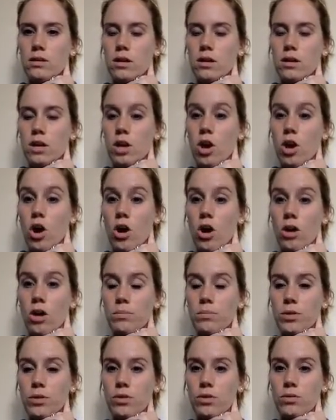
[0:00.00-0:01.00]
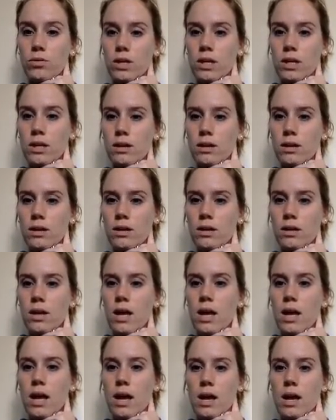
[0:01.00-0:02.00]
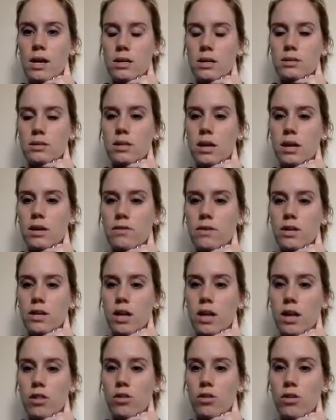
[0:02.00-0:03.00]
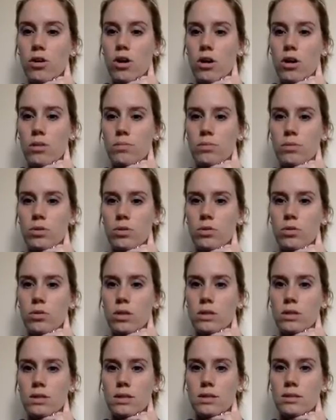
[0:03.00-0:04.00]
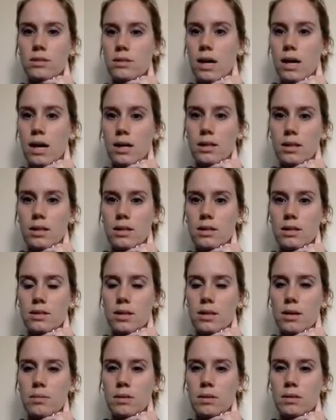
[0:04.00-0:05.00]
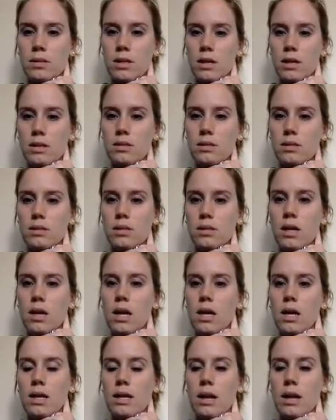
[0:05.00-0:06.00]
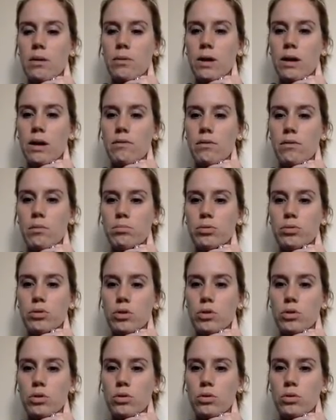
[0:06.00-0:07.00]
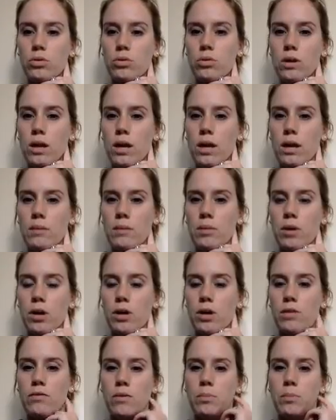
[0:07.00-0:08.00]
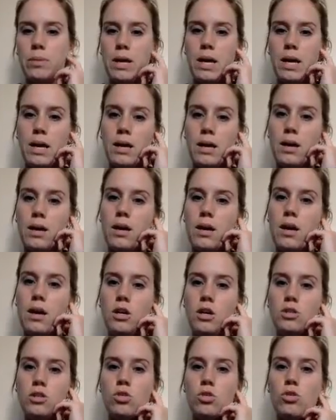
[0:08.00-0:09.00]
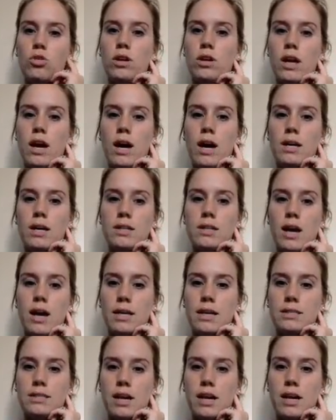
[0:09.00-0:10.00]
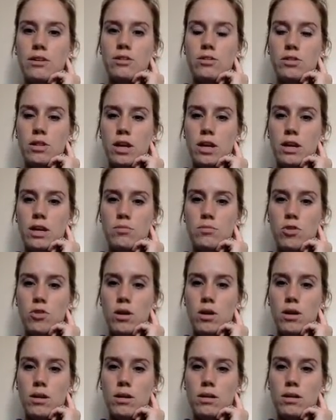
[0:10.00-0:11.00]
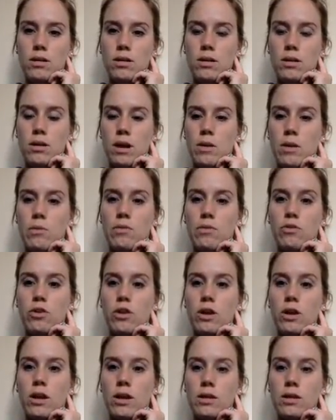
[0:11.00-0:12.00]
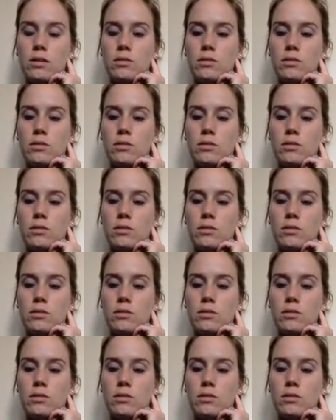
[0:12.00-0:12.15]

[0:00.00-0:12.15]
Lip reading: an all blue here, and instead of another all blue that's exactly the same as this, now we have a blue and part of a pink. So they're not identical anymore. Okay, we've created